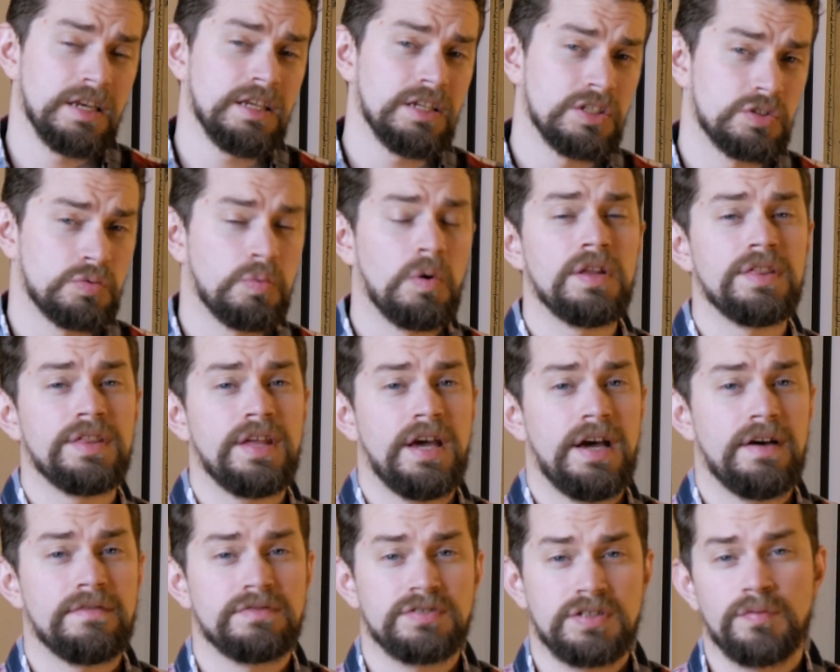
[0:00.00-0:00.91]
in each one they
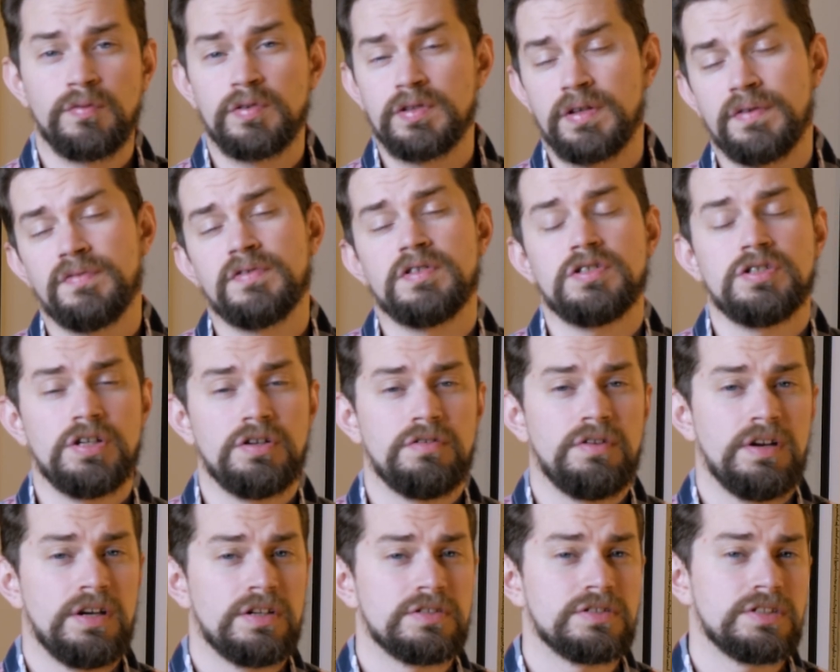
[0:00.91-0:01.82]
have several different
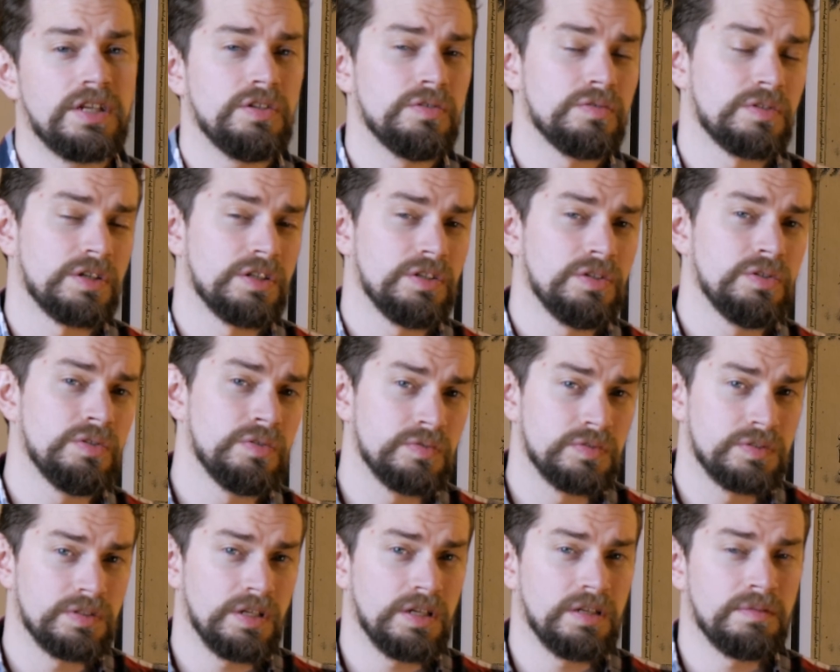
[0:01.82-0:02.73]
generators that you can
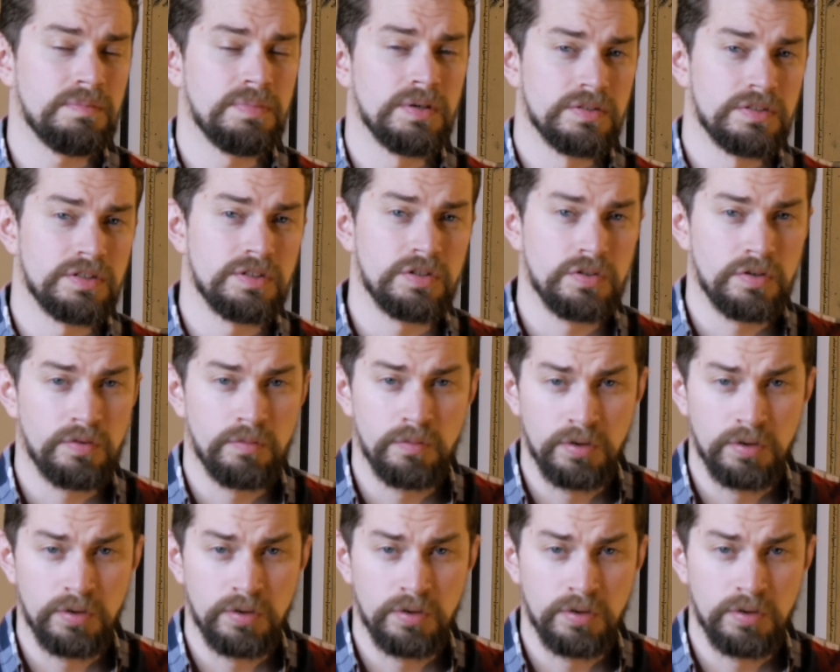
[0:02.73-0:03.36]
use in building your